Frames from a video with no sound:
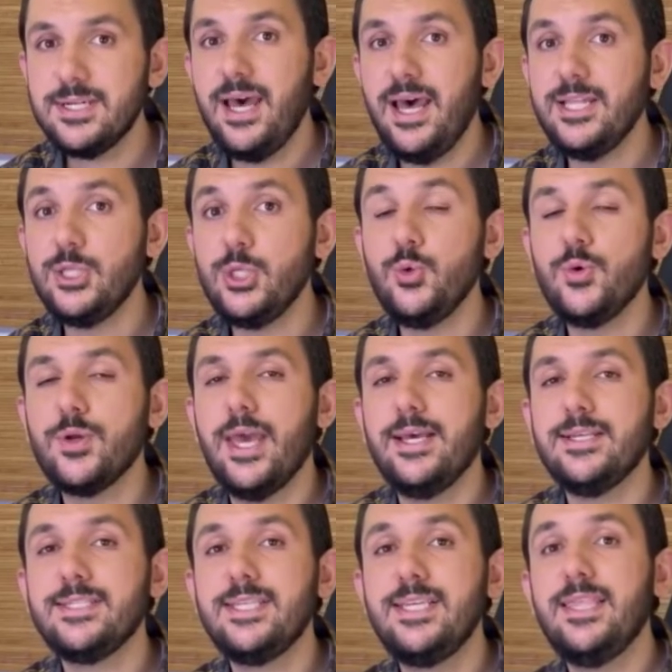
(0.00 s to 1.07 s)
and you
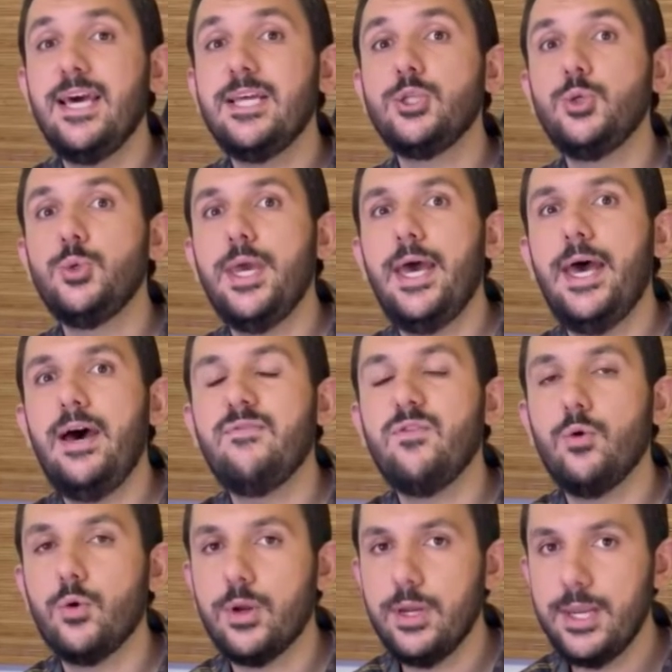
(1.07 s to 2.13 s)
can see that you
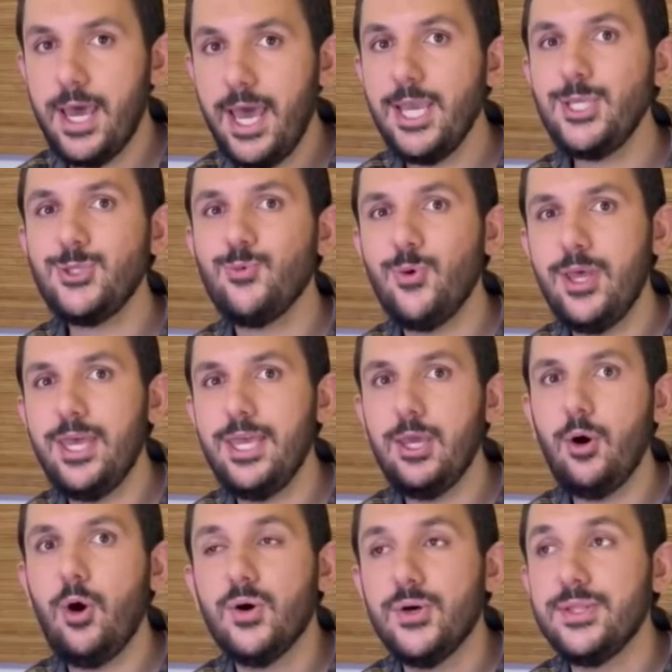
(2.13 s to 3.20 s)
have organized
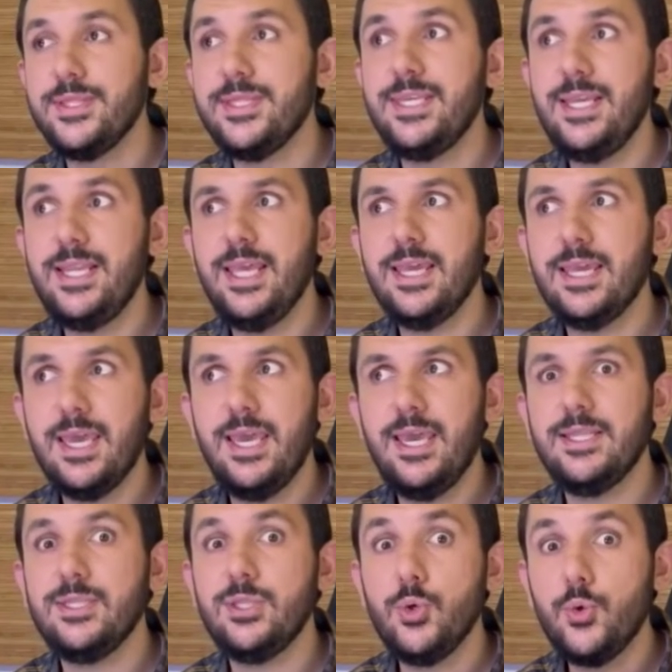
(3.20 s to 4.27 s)
way on dealing
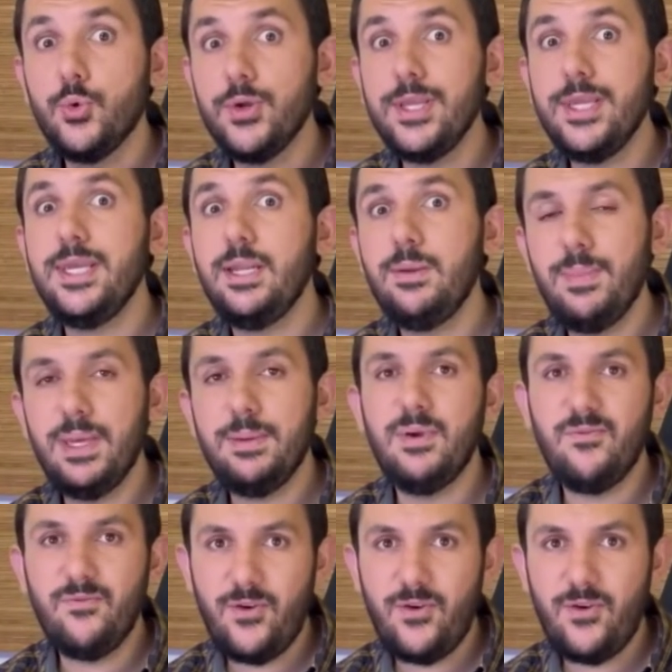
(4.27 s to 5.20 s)
in real BIM